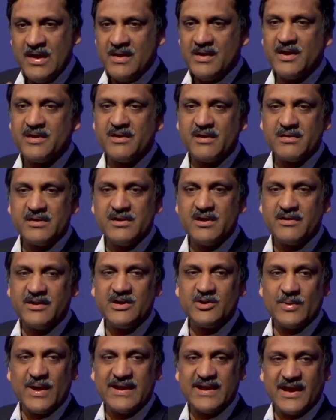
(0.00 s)
A year
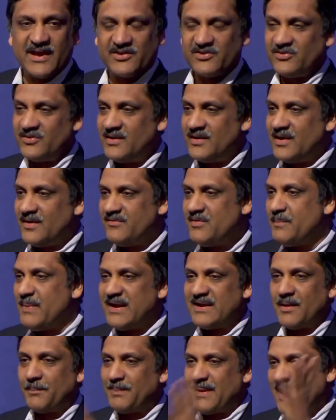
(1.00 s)
into edX, we
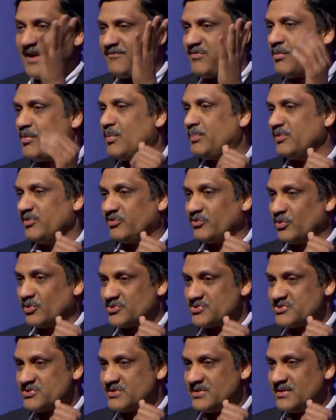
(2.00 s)
made our platform open
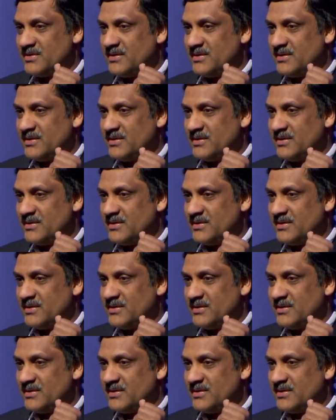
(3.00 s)
source.